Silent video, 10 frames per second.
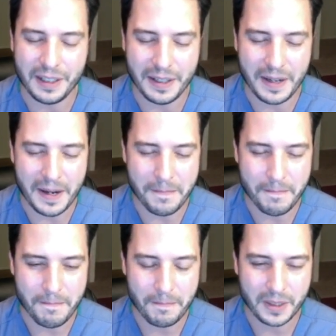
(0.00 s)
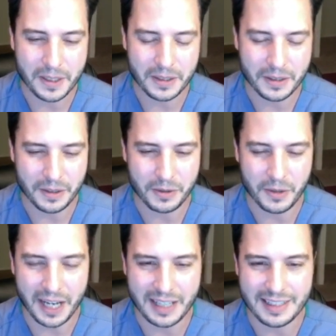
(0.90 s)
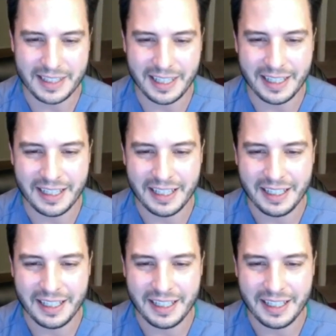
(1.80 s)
because it's the dragon skin.